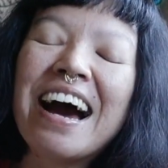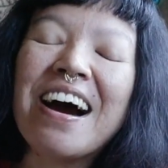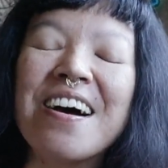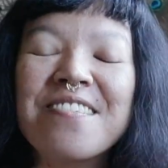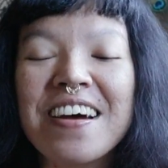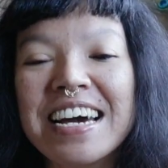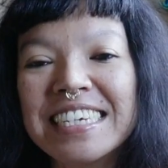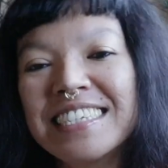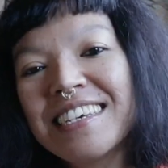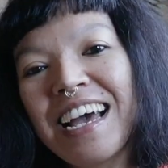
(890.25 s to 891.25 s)

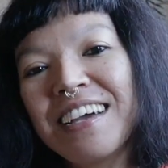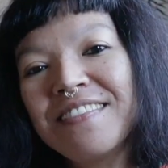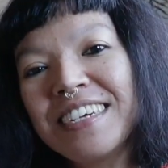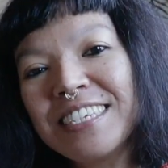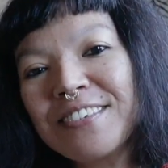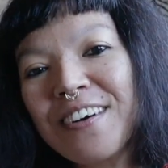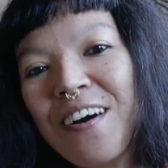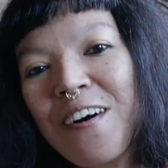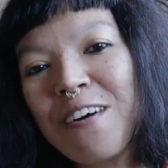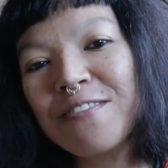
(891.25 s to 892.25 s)
Alright, I really do
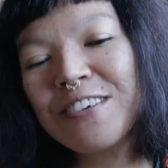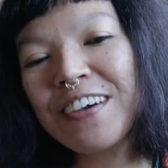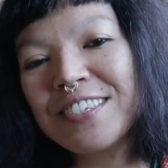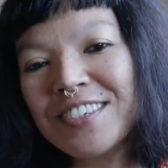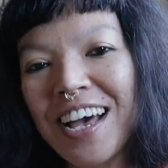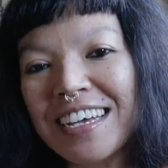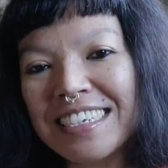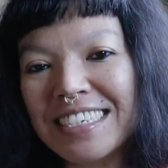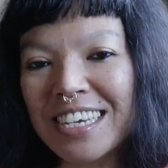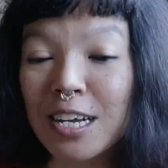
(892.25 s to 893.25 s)
hope you enjoyed
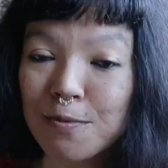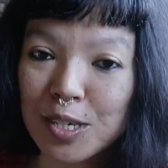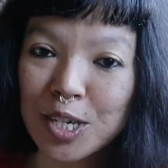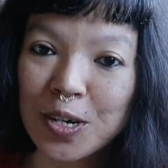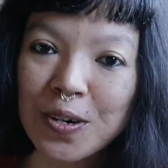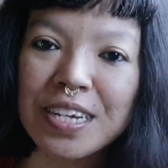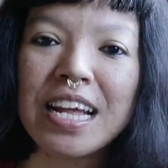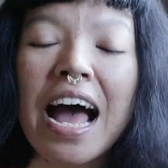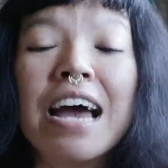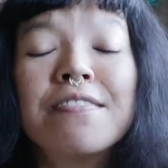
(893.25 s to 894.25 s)
this short video,
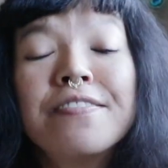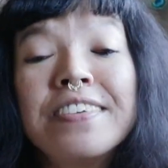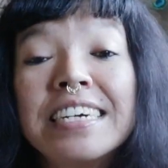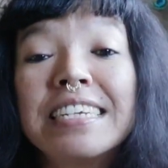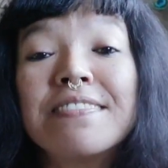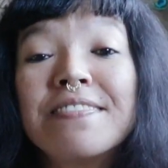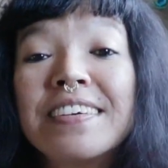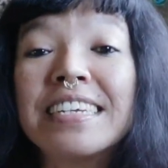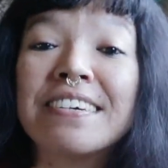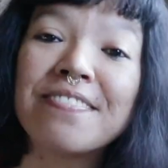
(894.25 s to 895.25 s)
and I
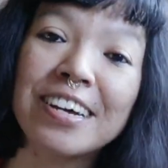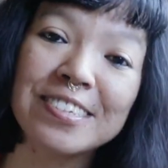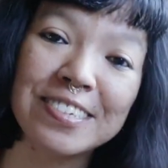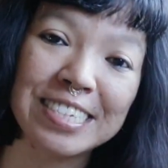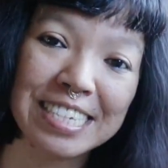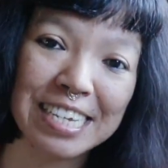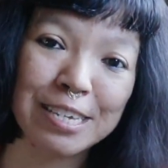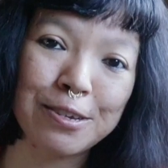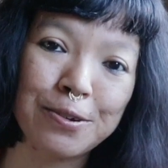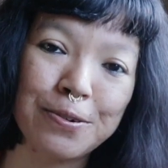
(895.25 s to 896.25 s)
really want to see
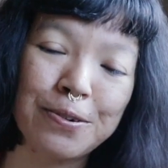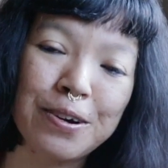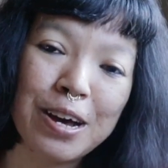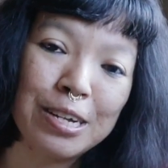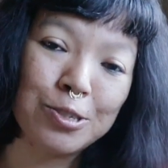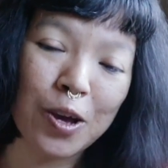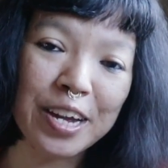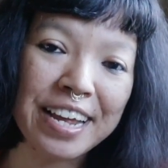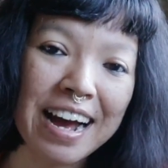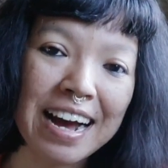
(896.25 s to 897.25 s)
you
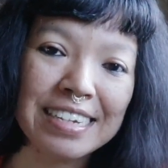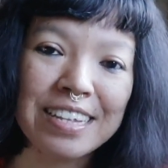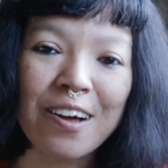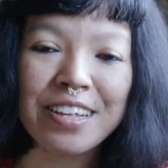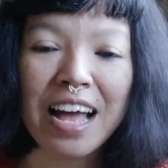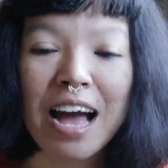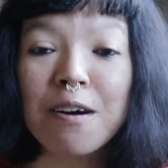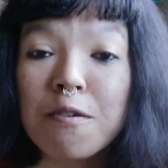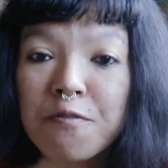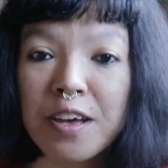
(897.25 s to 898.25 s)
joining us on
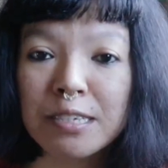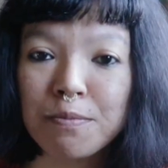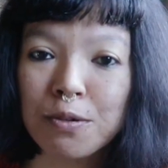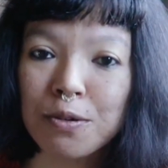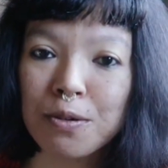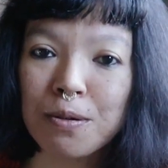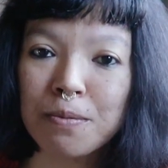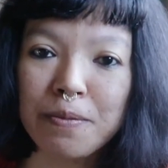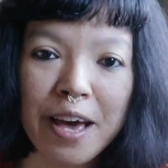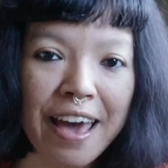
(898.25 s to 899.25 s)
our Facebook
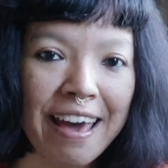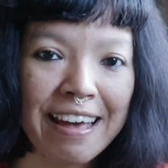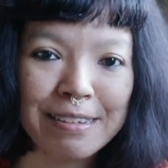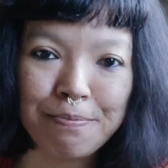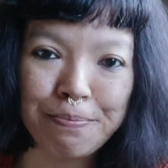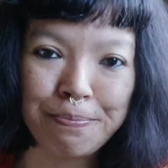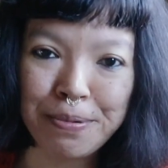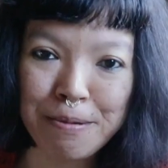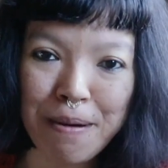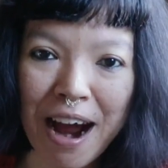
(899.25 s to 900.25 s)
group and
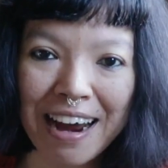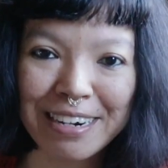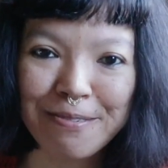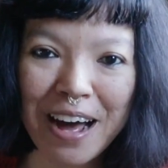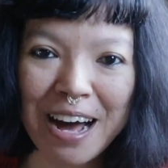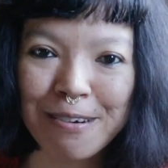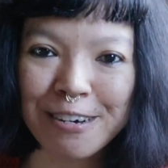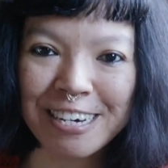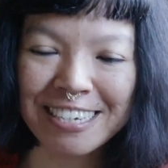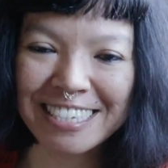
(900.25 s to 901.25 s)
be part of
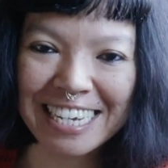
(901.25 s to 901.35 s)
our